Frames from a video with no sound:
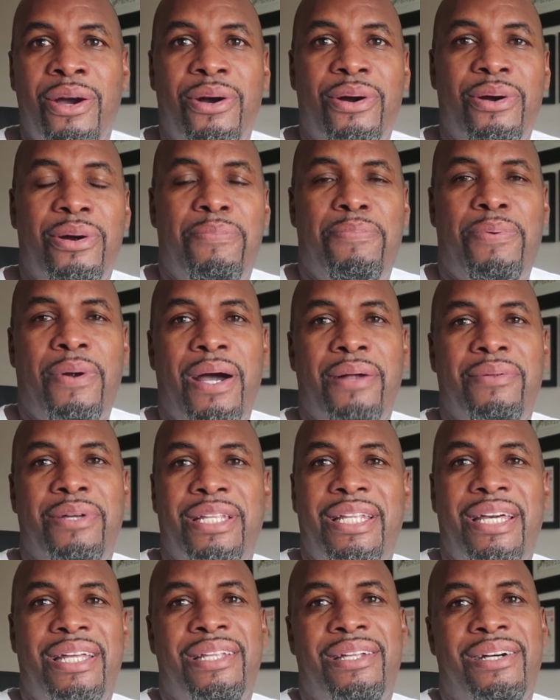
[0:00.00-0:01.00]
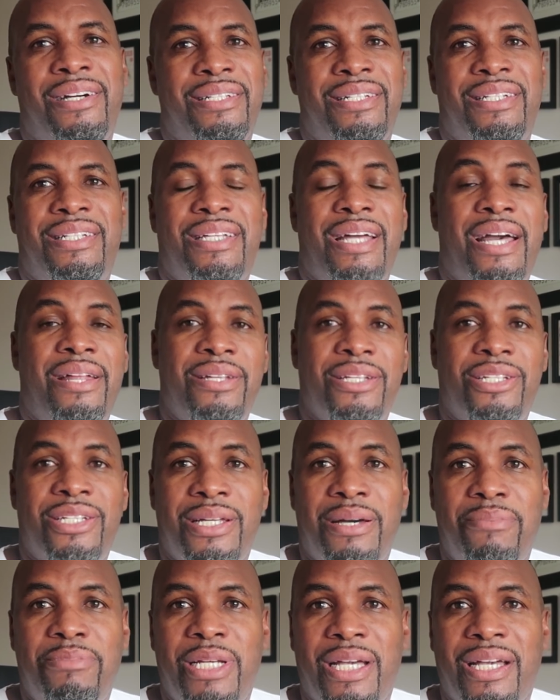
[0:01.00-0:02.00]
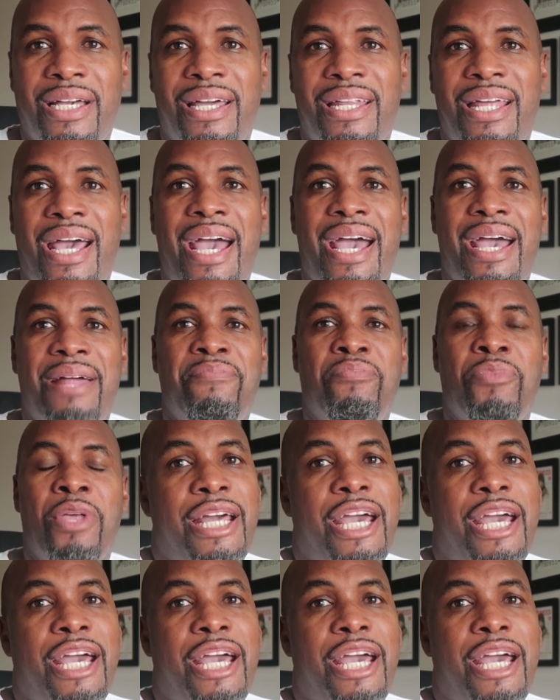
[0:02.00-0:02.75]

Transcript: or probably didn't understand the subject at hand,